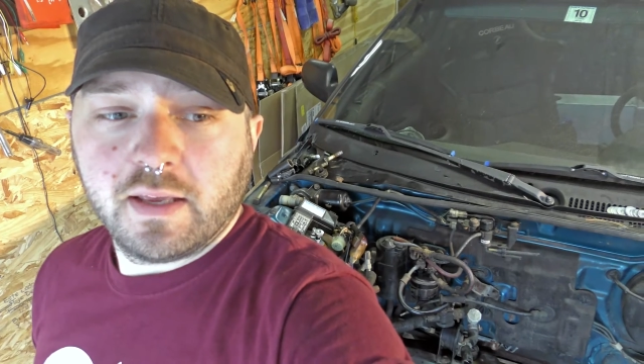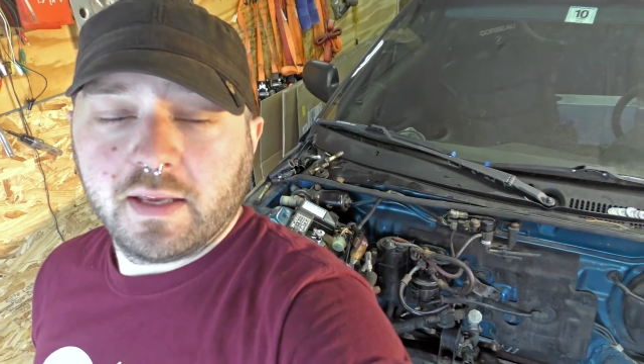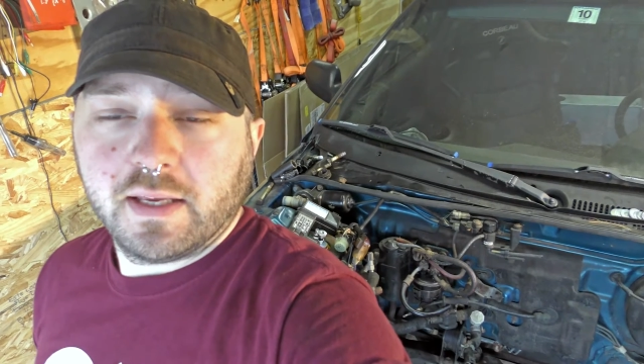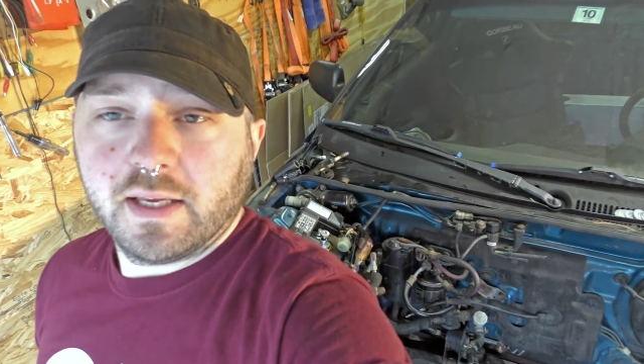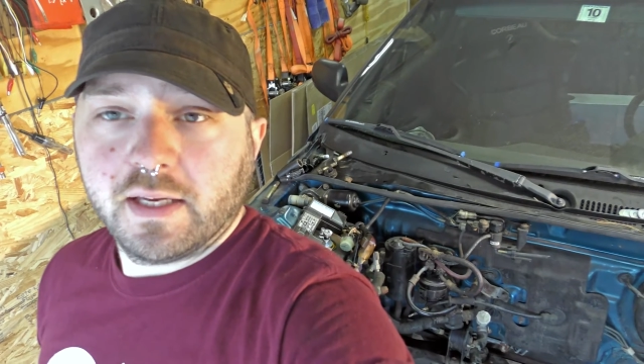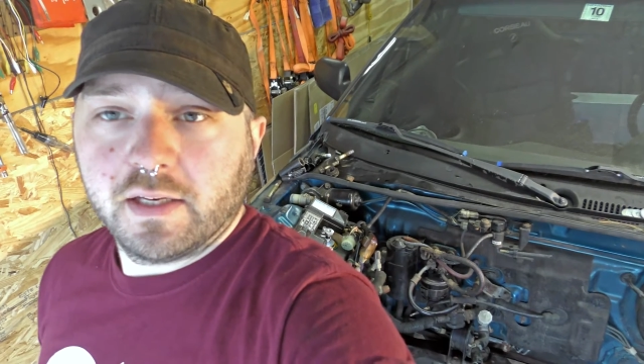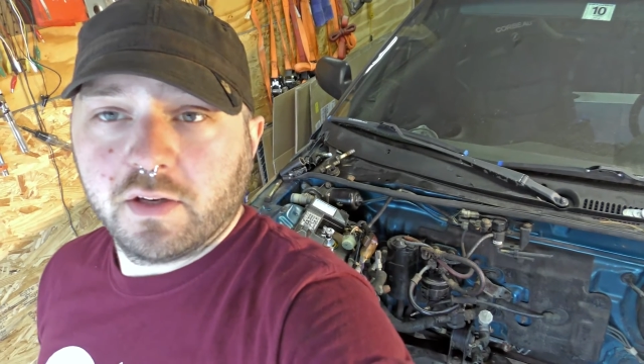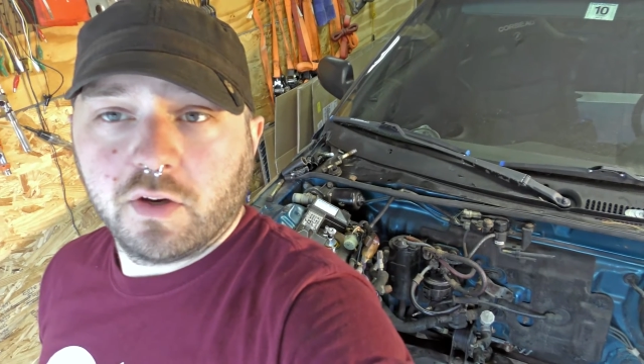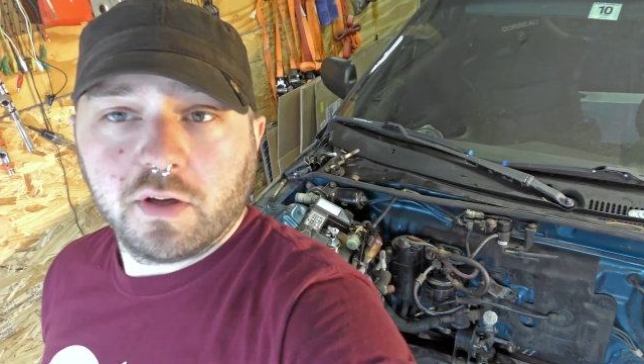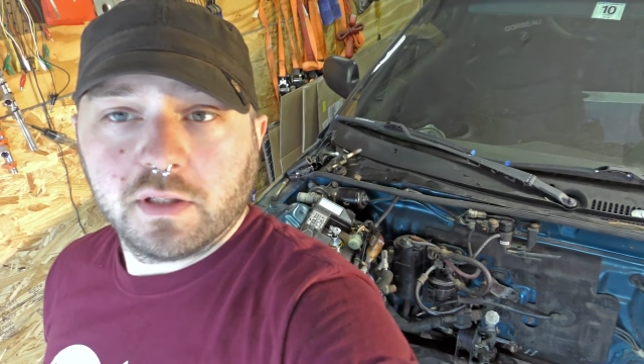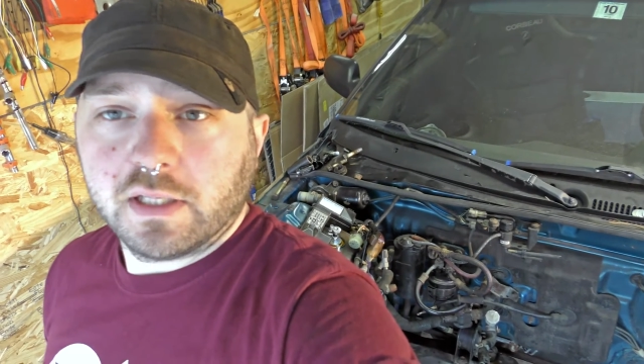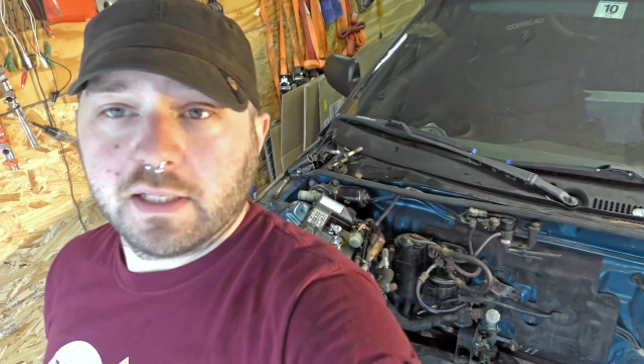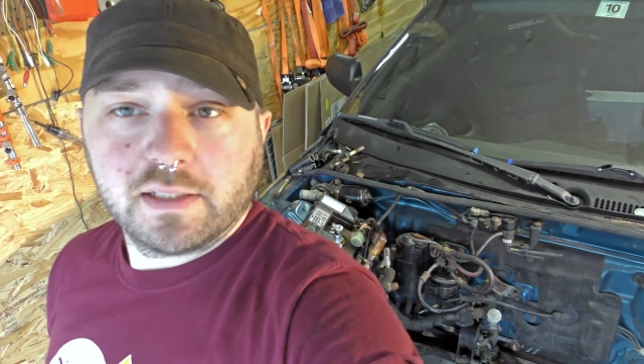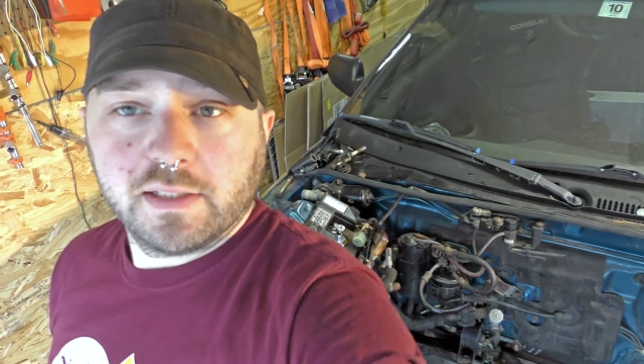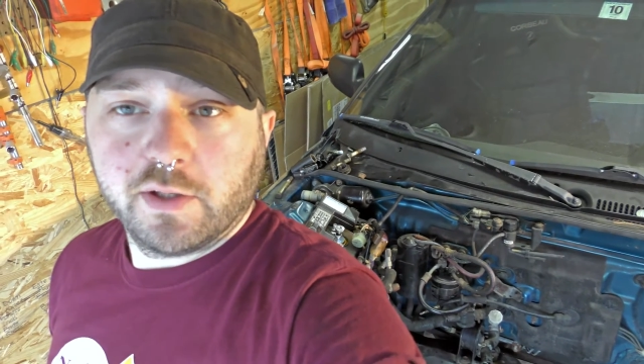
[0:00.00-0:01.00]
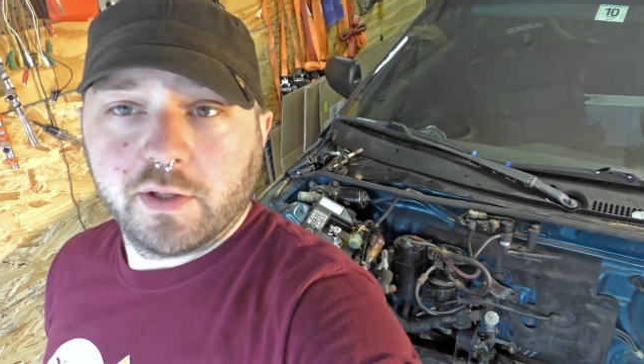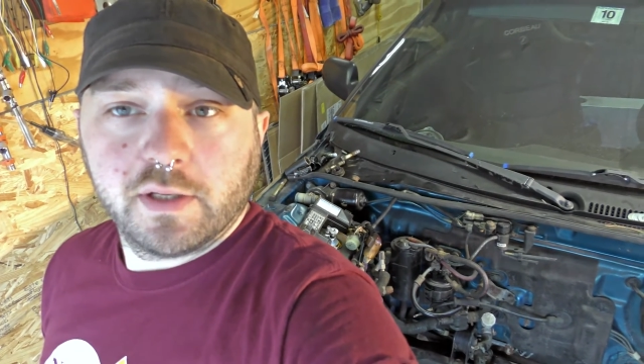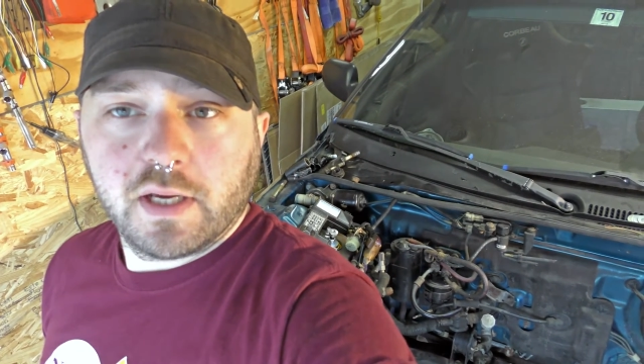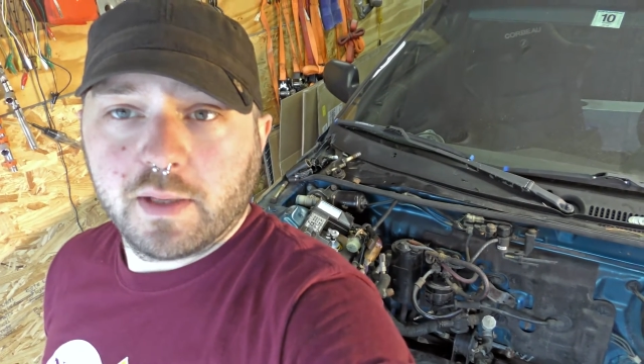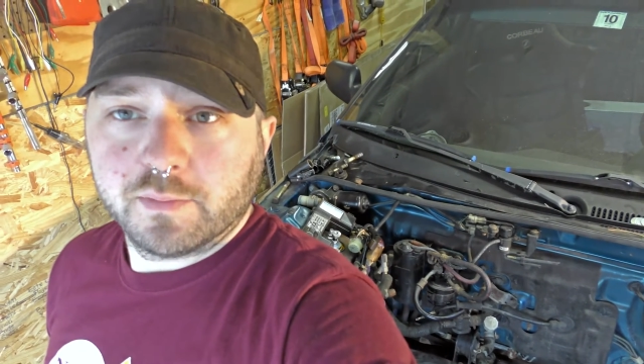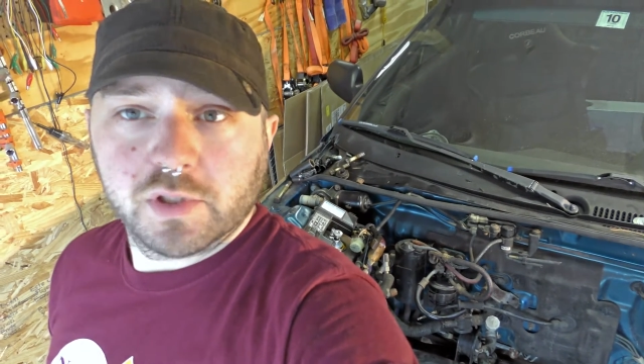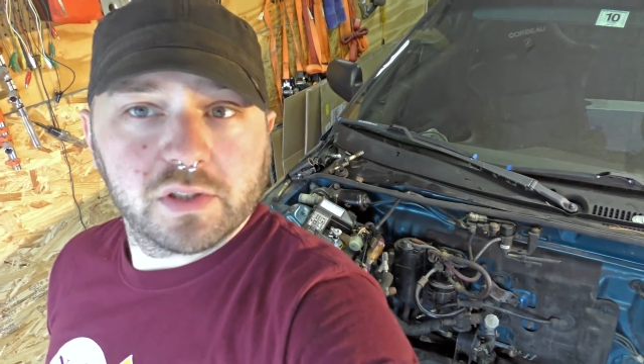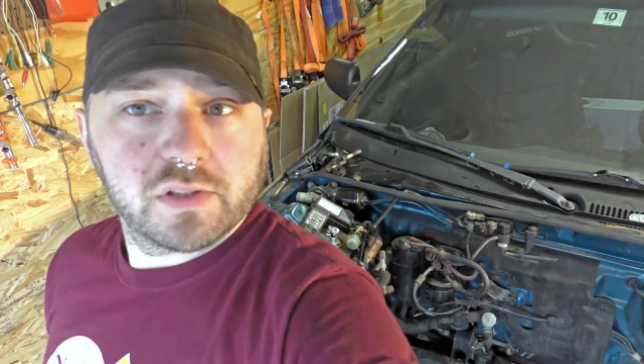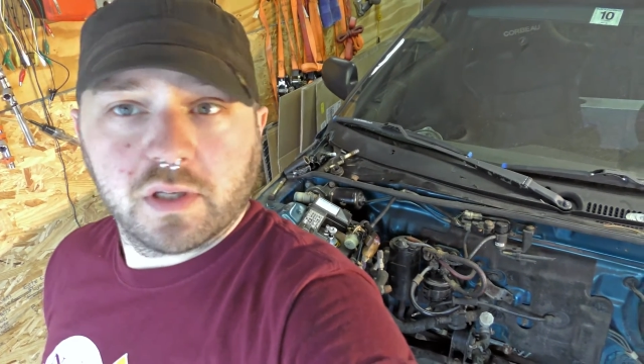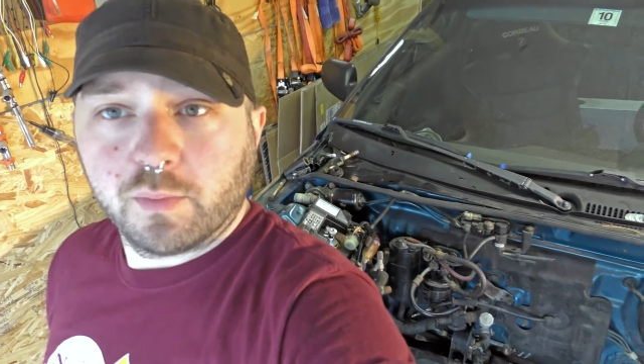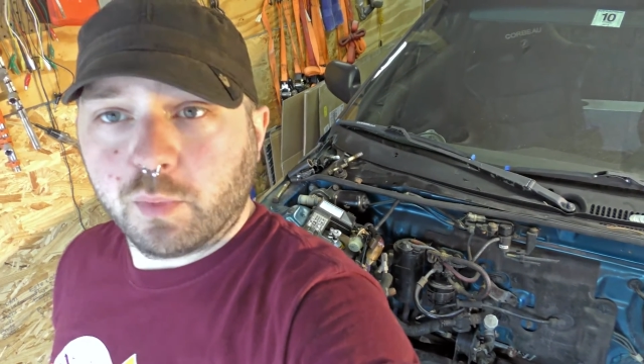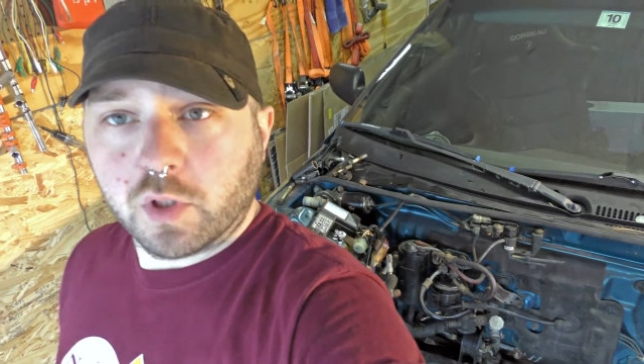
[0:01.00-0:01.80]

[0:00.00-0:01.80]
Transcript: and in all likelihood, I'm just going to